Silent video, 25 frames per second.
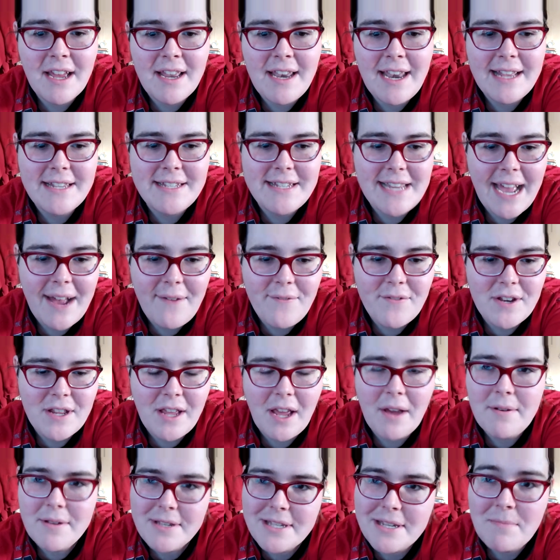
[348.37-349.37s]
unless I have to
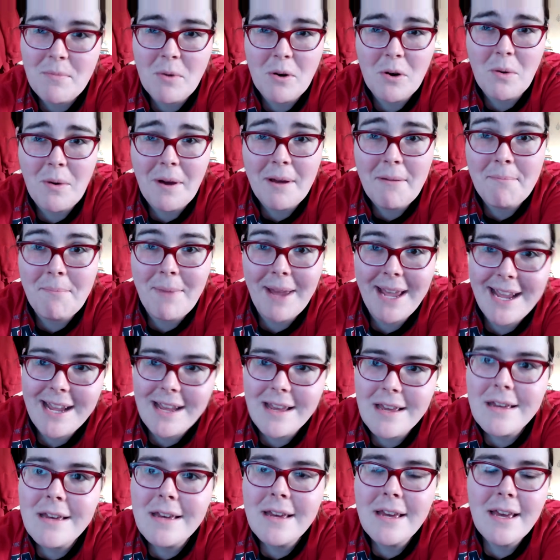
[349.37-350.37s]
go somewhere quite big.